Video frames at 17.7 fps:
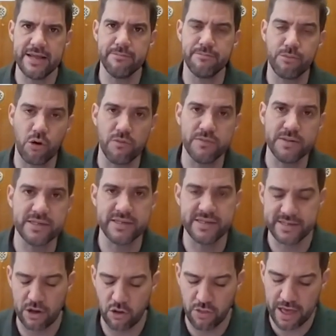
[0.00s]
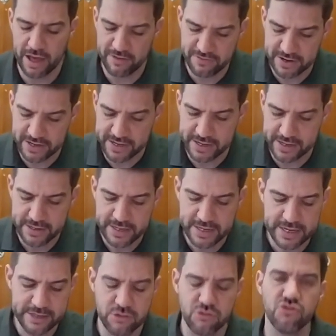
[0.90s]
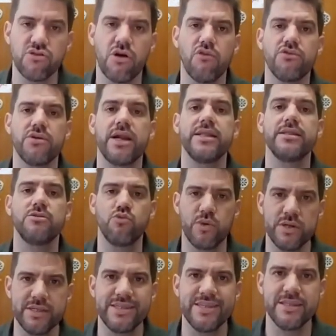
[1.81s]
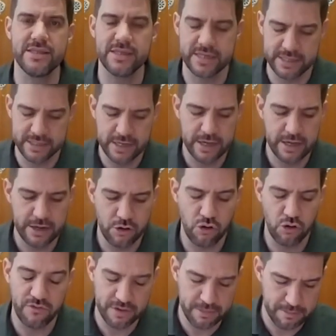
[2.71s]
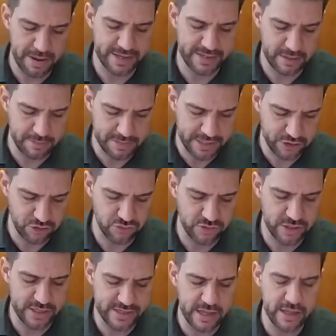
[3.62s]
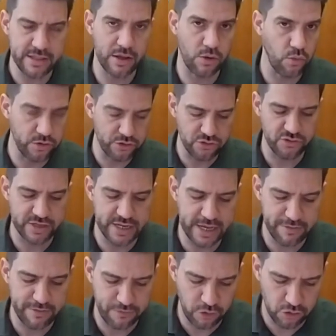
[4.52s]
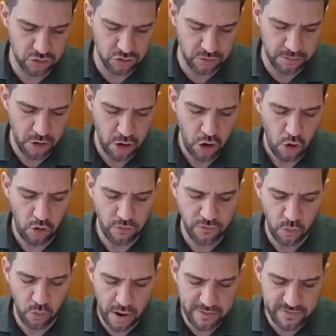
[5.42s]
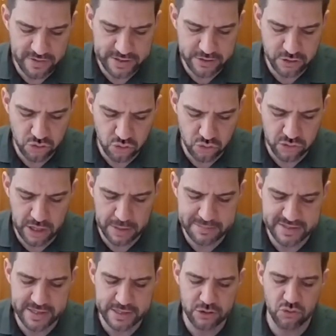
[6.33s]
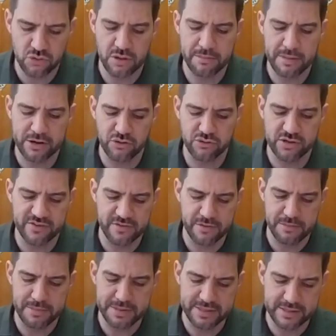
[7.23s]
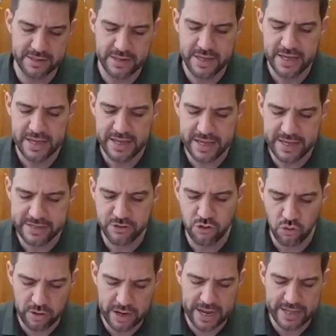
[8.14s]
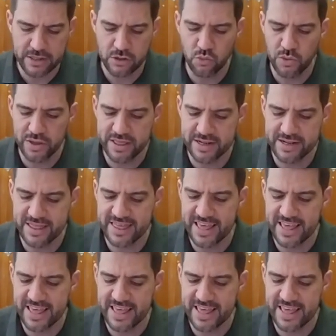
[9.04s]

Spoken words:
province in South Africa in 2023 November examination. The question say a photon of wavelength 2 times 10 to the minus 7 meter is located within the